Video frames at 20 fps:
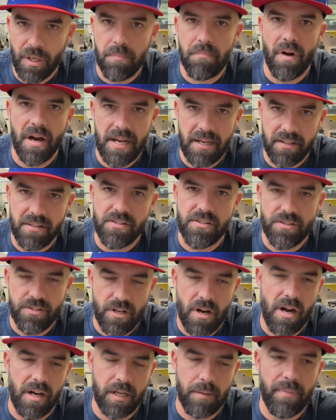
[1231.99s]
Mike has
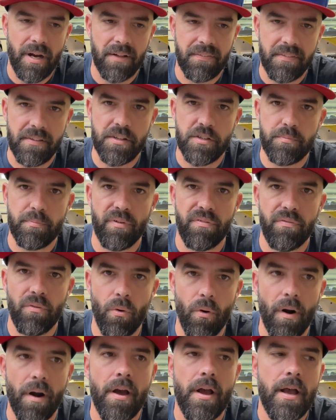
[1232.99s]
talked about this
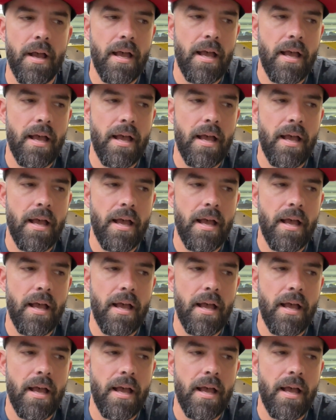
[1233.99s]
before.